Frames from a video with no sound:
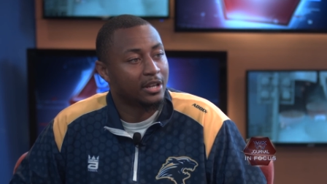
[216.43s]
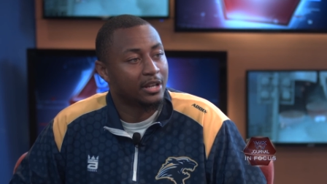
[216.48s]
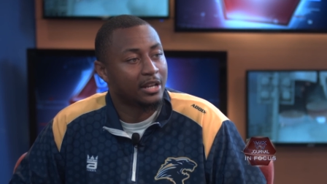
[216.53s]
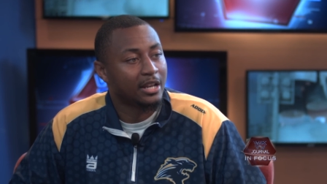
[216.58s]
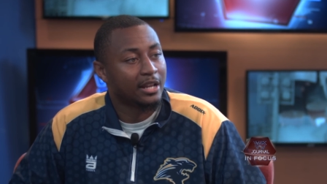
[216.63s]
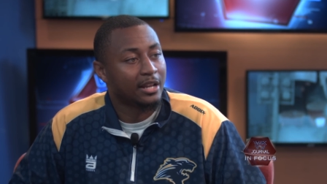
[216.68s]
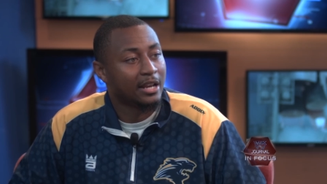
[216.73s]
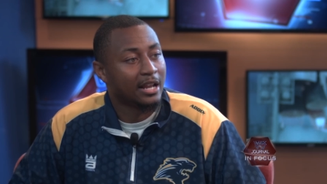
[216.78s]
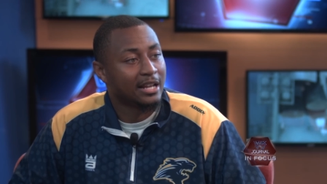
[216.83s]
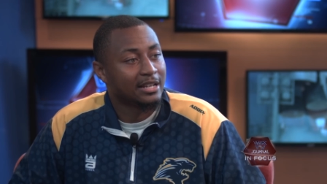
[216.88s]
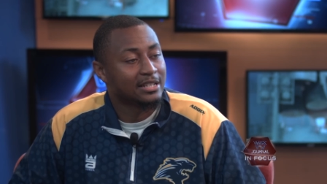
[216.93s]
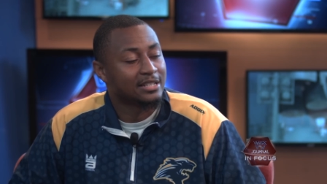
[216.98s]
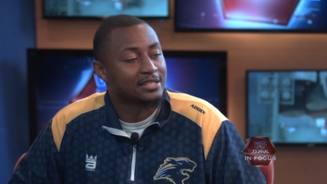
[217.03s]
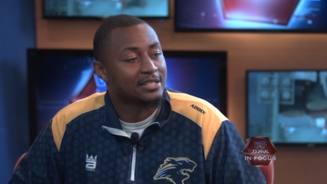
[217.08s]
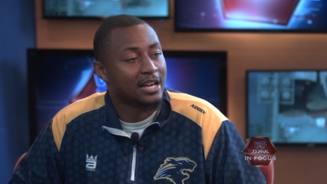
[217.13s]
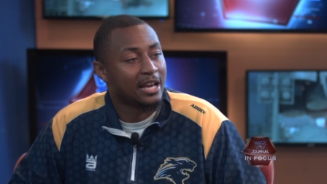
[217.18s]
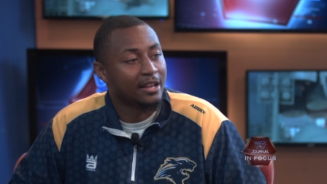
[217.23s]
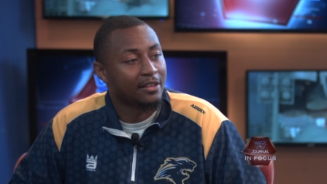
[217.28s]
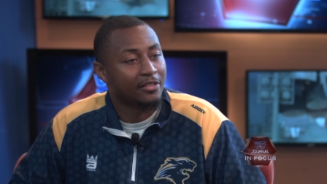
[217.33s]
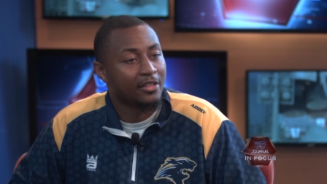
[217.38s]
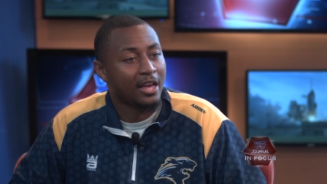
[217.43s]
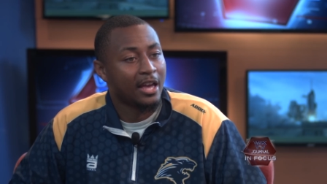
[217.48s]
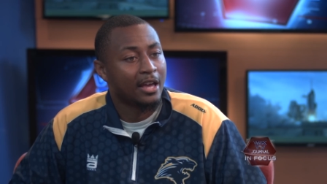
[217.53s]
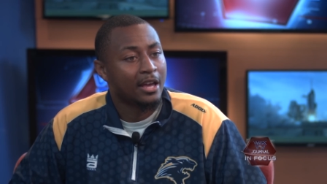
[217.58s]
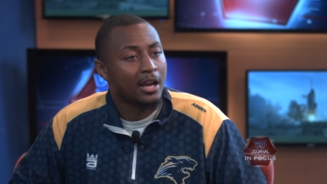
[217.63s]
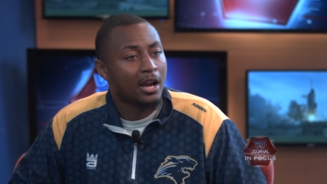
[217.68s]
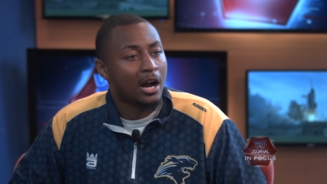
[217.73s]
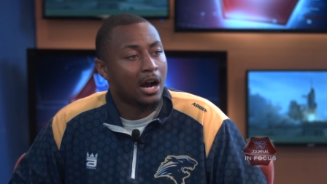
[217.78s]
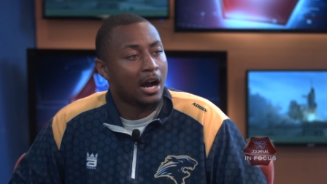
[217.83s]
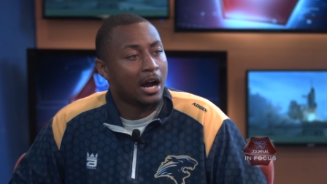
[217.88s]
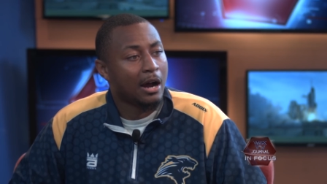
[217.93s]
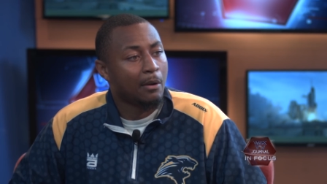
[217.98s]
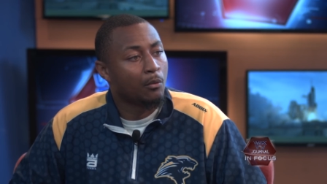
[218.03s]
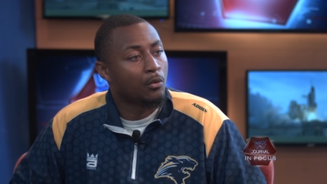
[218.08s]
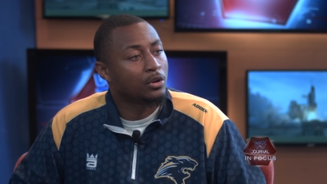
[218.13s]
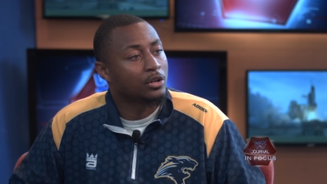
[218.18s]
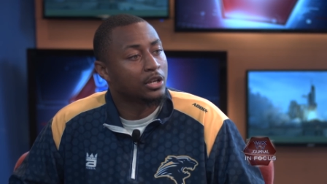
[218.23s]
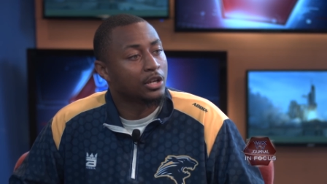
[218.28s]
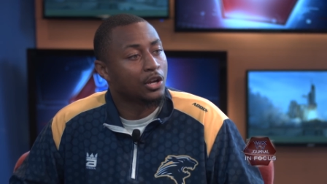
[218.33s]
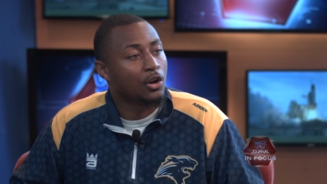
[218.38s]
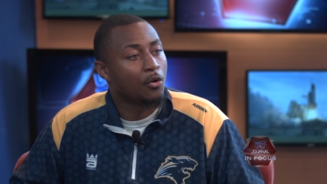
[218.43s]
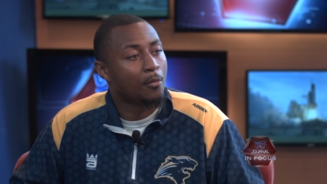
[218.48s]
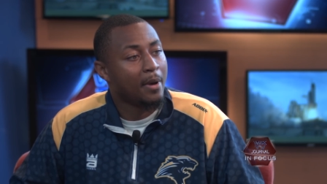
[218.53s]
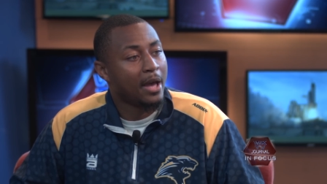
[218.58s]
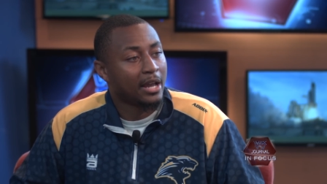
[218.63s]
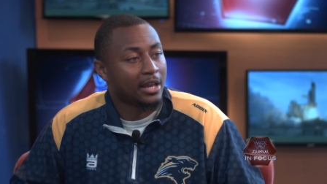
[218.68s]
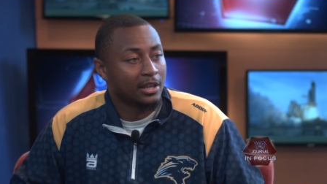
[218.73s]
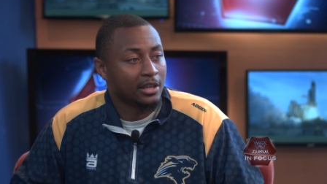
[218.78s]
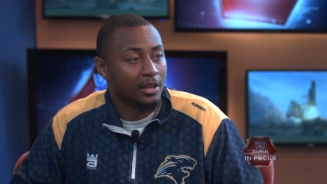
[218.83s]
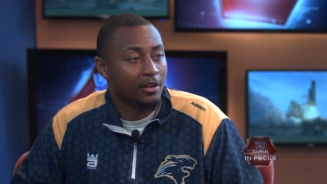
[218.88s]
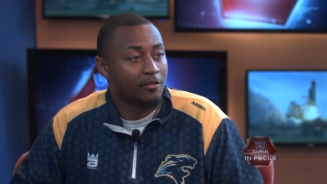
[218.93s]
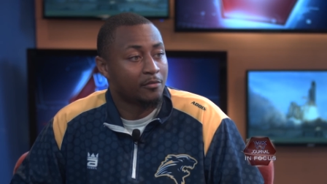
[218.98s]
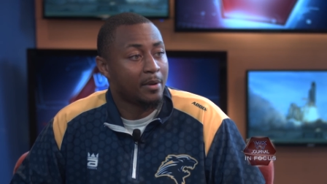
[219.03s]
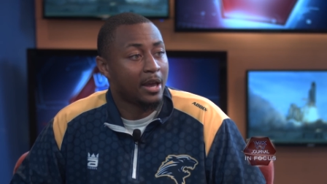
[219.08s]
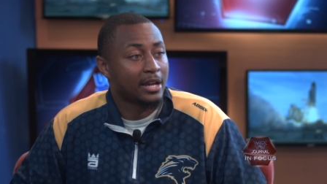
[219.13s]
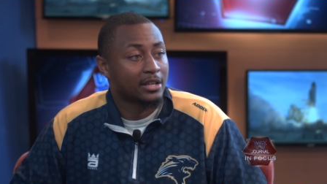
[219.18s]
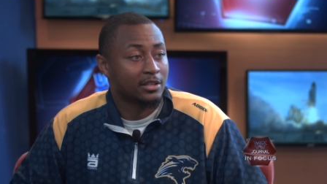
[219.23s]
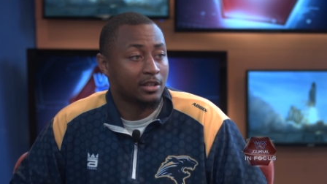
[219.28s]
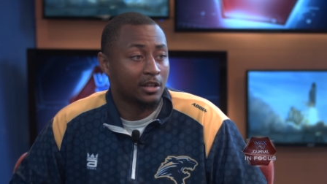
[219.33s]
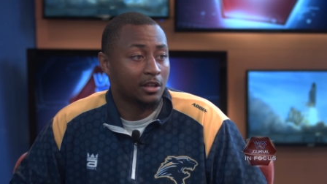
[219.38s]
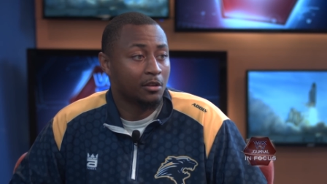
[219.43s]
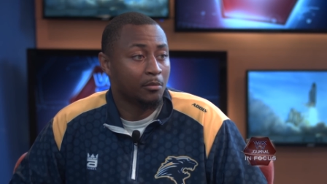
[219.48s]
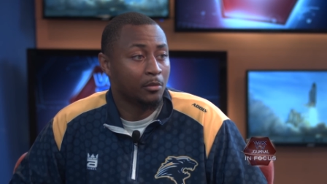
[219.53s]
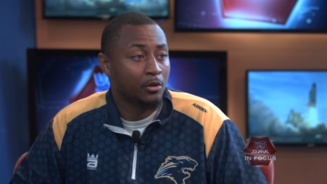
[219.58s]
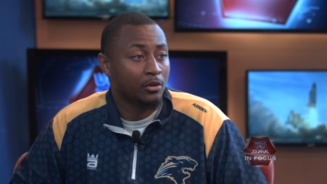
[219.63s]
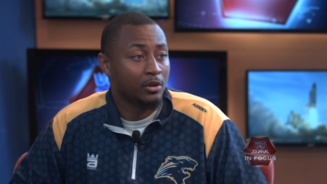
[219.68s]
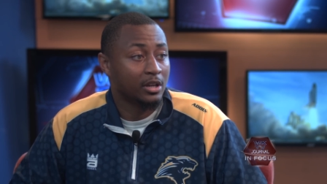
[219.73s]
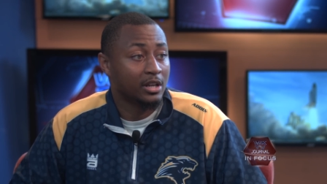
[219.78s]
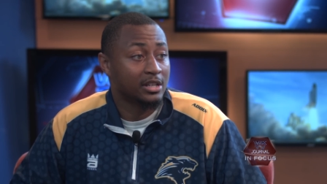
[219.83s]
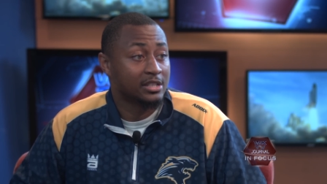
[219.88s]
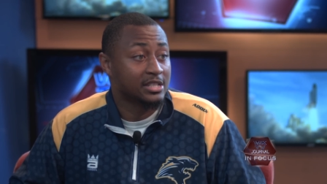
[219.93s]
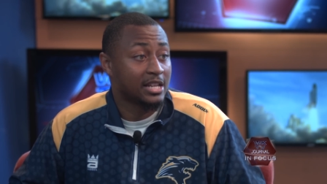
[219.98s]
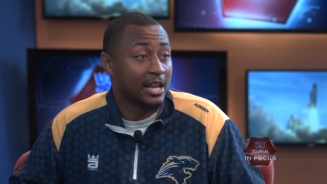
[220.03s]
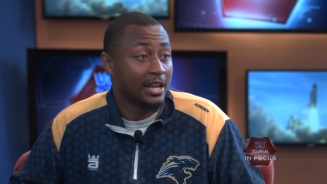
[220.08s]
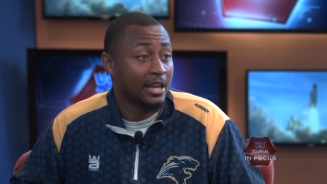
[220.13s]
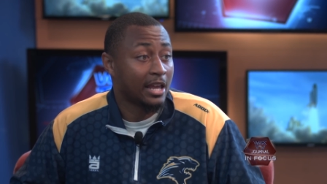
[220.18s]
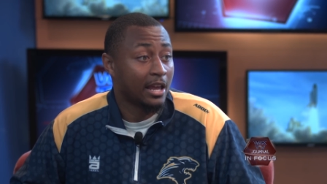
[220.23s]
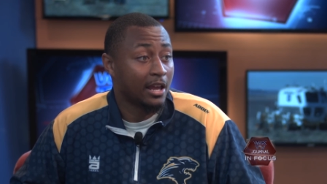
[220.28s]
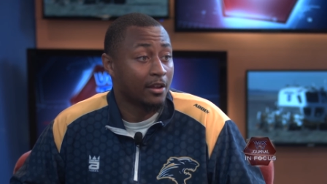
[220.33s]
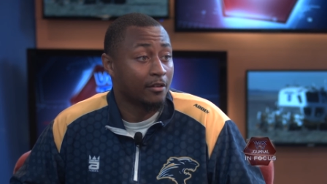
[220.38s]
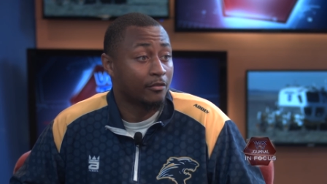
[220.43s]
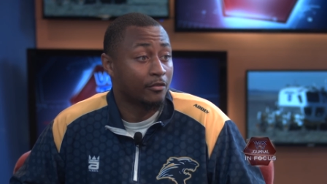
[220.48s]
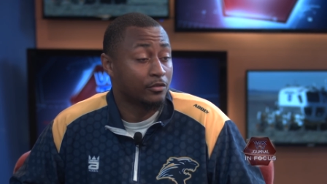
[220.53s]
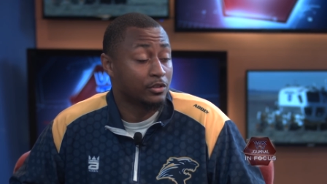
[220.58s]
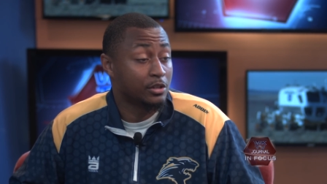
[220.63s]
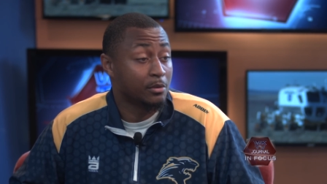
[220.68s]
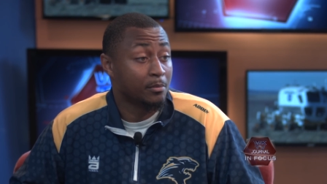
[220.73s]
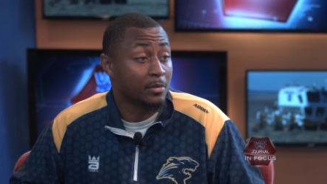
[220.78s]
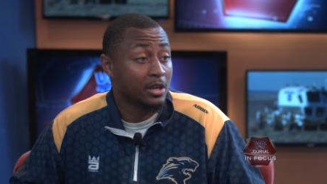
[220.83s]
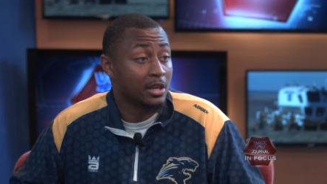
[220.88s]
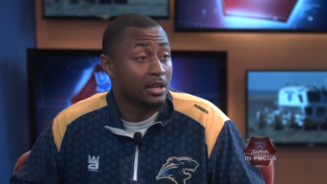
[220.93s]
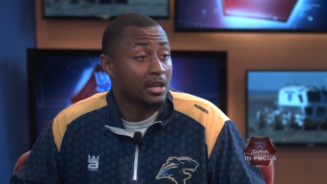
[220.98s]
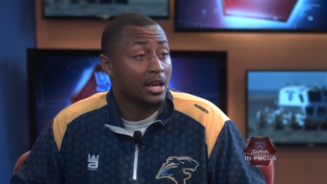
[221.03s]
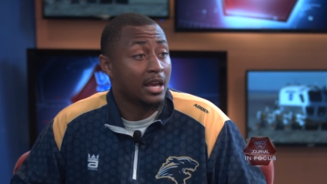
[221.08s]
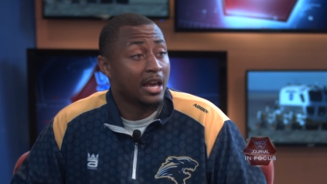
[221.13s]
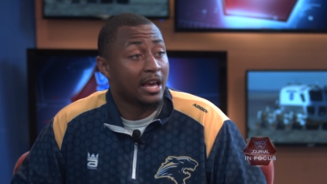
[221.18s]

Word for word: And then I decided that I wanted to go back and give back to the communities that gave to me.